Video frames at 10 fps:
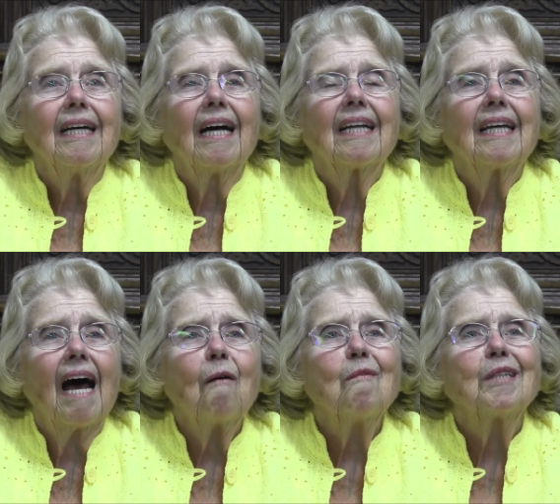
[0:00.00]

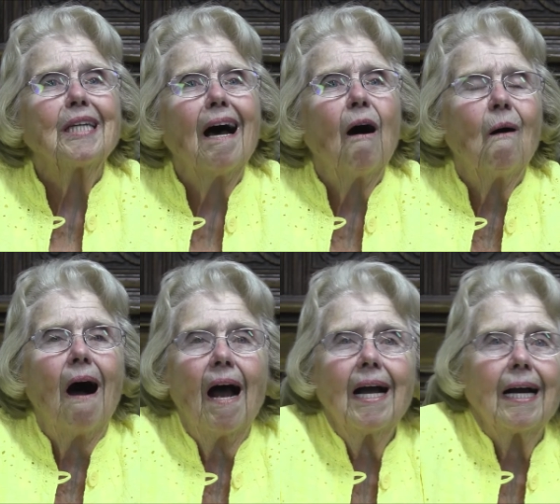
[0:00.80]
that was how
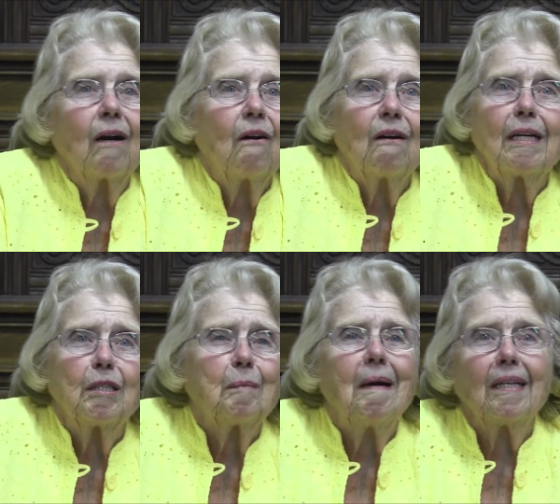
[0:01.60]
I had already
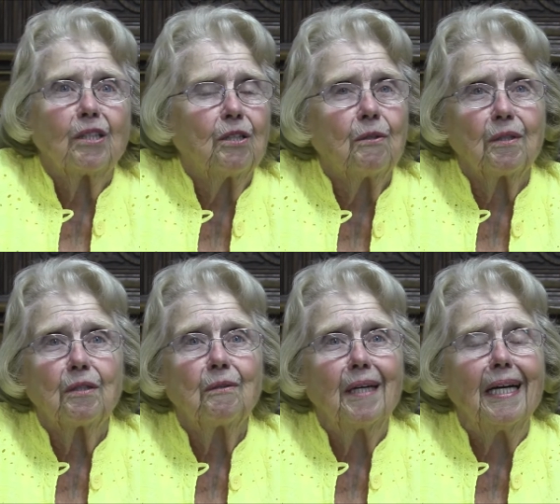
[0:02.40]
spent 2 or
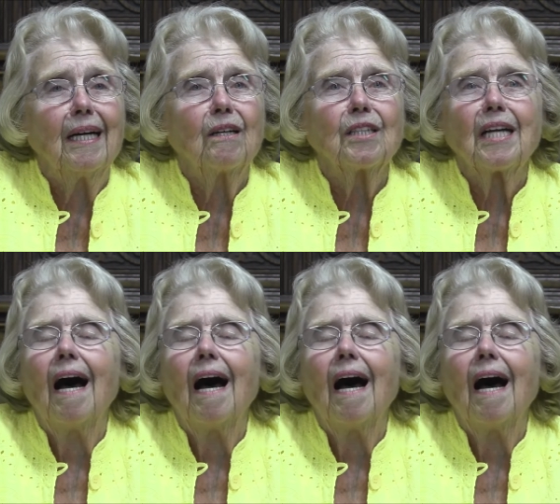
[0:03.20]
3 years.